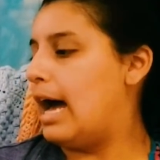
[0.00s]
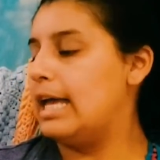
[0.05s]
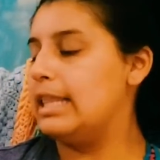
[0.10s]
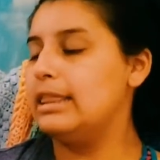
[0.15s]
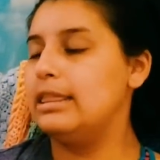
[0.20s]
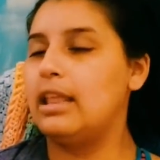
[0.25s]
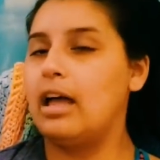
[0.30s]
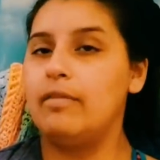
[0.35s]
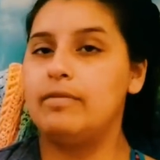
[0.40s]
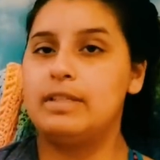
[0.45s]
I
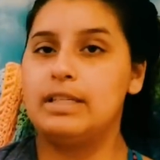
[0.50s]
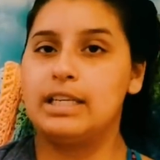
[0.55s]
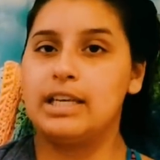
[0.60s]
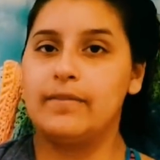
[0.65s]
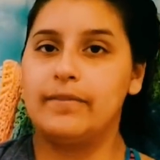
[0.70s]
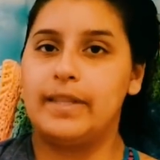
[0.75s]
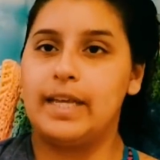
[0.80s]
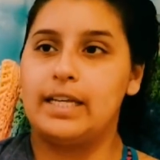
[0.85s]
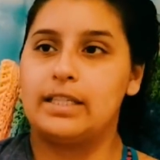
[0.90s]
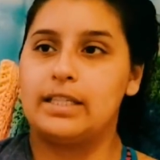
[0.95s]
love to
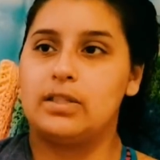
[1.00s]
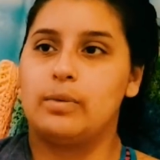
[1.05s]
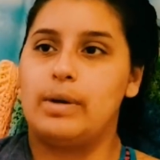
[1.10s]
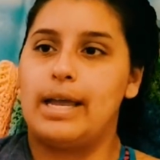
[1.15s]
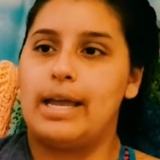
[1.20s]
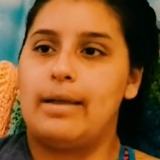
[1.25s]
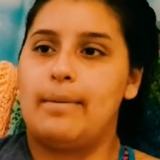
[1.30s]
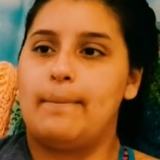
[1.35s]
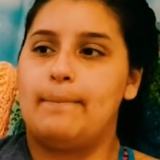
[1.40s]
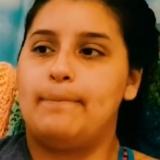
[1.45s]
give things
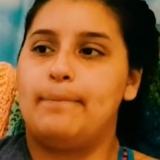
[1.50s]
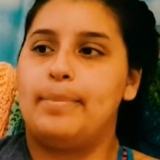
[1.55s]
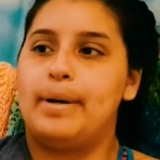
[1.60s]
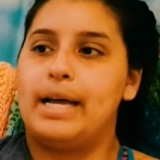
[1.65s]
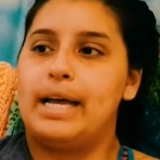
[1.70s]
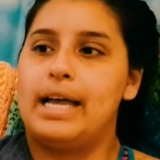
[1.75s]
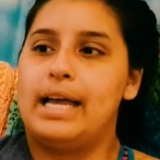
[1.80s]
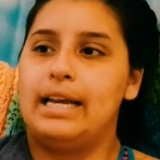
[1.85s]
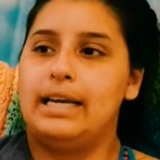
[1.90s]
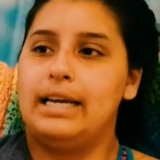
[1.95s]
away,
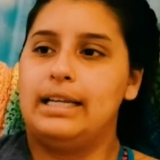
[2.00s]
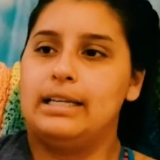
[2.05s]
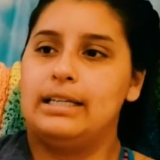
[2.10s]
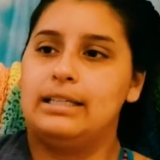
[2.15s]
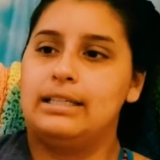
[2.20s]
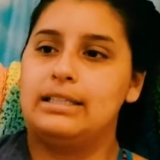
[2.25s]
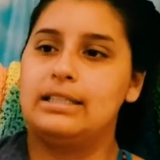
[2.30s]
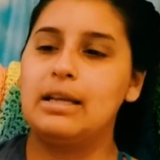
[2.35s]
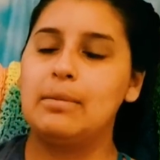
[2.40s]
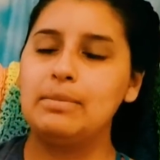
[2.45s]
but
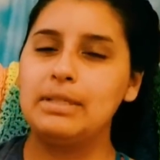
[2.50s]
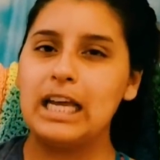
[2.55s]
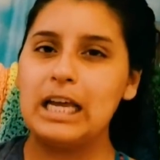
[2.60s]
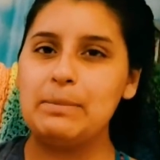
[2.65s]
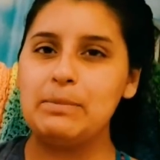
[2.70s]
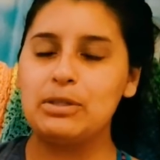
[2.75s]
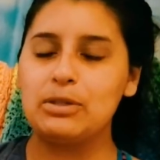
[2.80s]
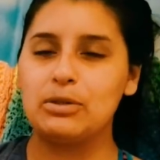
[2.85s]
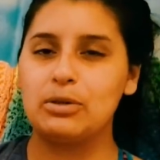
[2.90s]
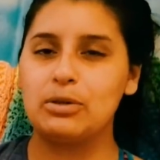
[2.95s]

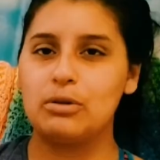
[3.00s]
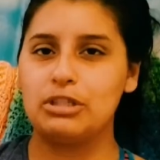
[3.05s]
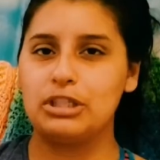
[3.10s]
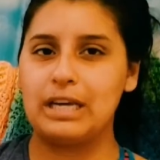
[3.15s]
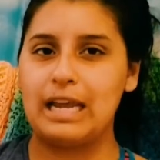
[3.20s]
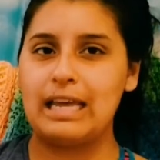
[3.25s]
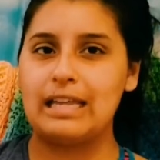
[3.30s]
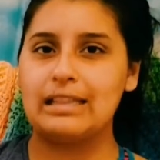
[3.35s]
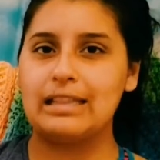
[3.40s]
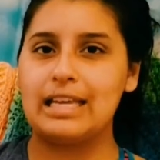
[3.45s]
sometimes
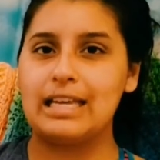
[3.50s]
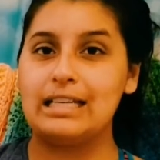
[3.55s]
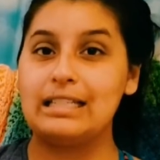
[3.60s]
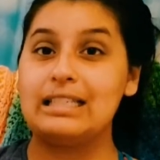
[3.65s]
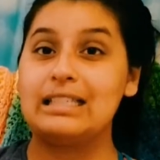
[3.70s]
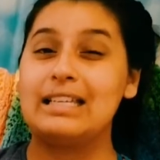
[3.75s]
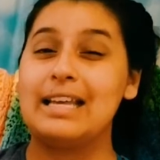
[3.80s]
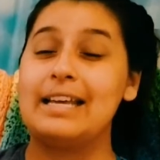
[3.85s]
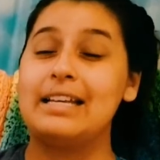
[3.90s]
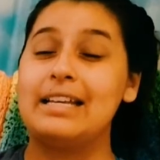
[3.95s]
crocheting
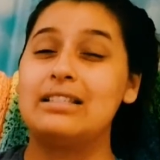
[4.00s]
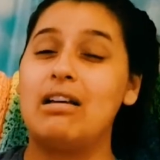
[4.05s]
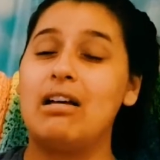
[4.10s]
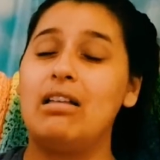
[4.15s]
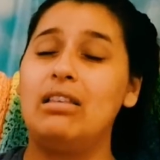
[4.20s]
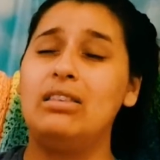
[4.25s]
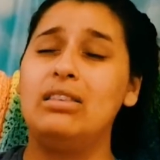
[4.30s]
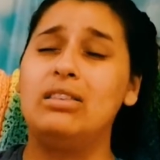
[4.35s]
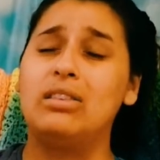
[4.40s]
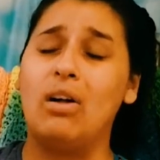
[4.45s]
things takes
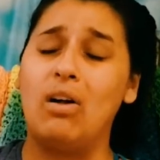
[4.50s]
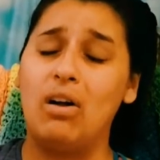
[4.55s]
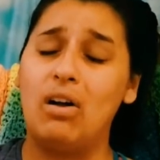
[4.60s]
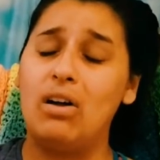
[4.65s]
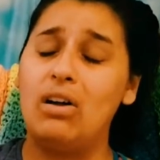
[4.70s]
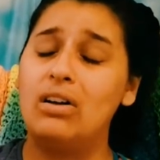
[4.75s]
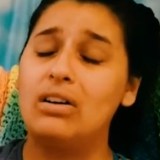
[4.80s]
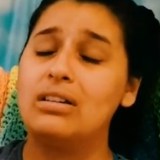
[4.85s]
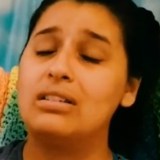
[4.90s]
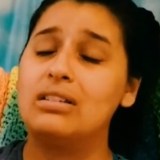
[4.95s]
a
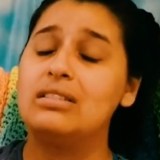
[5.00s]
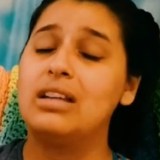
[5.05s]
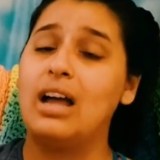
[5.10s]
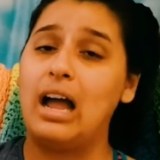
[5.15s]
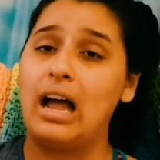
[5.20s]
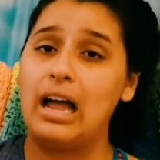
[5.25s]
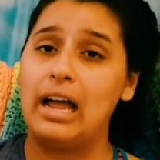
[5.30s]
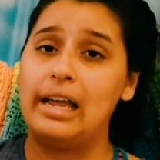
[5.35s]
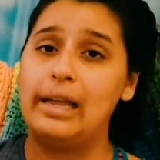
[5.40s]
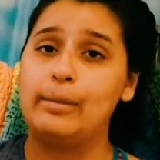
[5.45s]
long
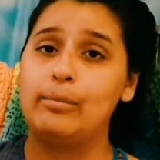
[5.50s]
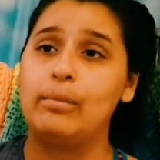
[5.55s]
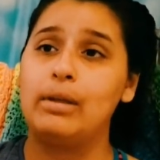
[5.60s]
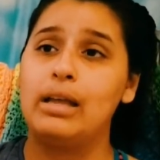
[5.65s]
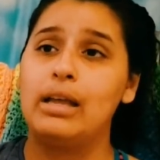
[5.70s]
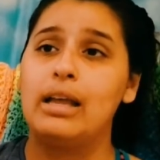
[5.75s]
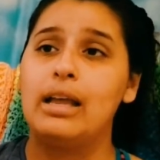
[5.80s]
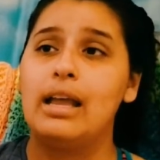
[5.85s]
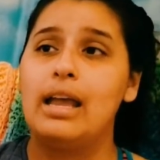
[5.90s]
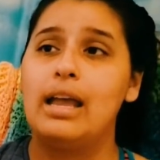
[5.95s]
time
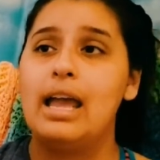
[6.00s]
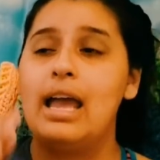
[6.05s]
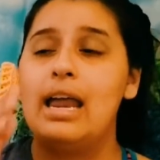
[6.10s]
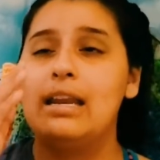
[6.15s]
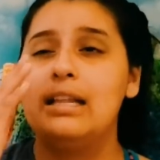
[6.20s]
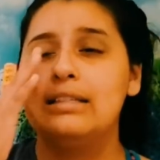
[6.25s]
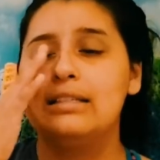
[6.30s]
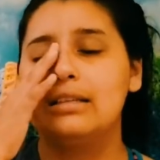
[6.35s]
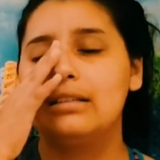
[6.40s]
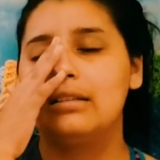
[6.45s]

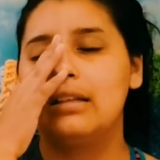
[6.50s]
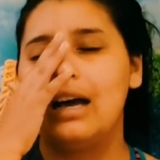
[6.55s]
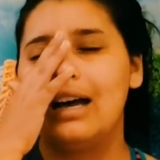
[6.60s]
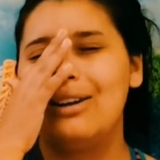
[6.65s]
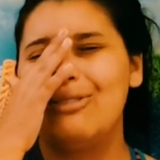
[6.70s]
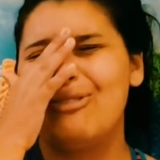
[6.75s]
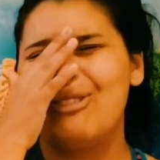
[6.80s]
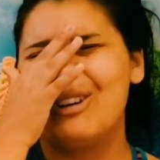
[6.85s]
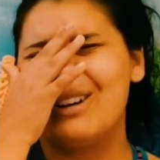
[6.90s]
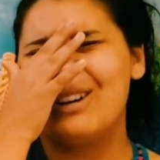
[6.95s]
and it's a lot
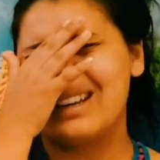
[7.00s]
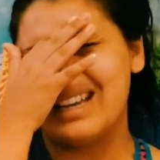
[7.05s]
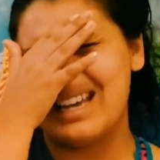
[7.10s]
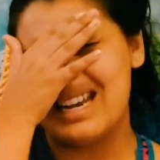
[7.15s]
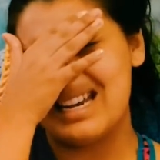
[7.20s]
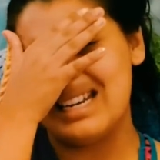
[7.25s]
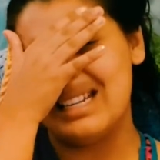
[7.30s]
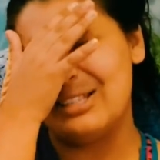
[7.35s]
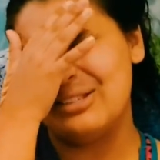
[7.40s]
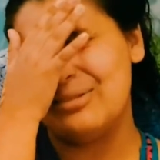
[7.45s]
of work,
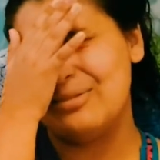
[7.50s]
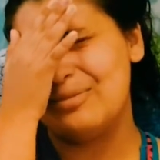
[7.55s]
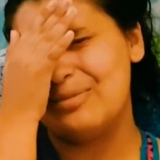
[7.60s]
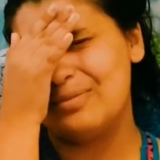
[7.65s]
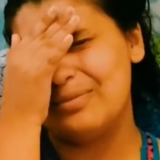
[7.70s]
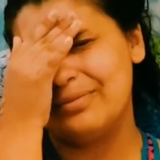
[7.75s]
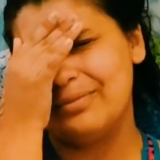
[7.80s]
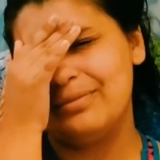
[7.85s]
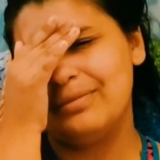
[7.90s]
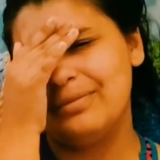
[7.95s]
and it's
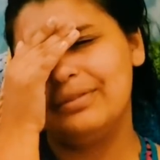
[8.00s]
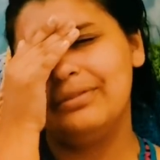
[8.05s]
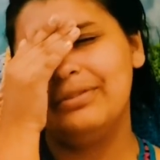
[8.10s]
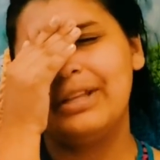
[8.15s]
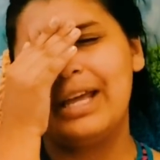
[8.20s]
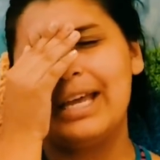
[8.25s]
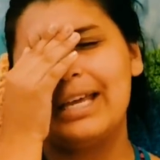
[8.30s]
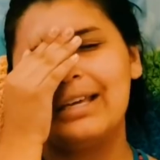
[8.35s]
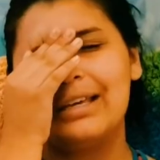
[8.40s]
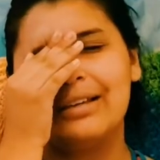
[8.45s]

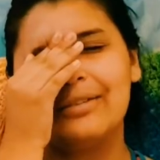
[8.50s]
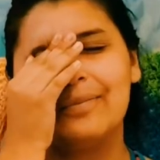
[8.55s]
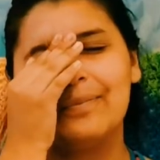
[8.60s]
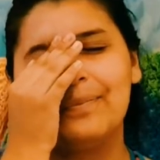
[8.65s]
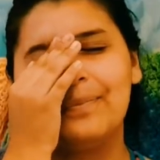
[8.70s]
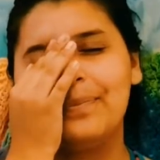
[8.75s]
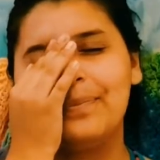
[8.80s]
like,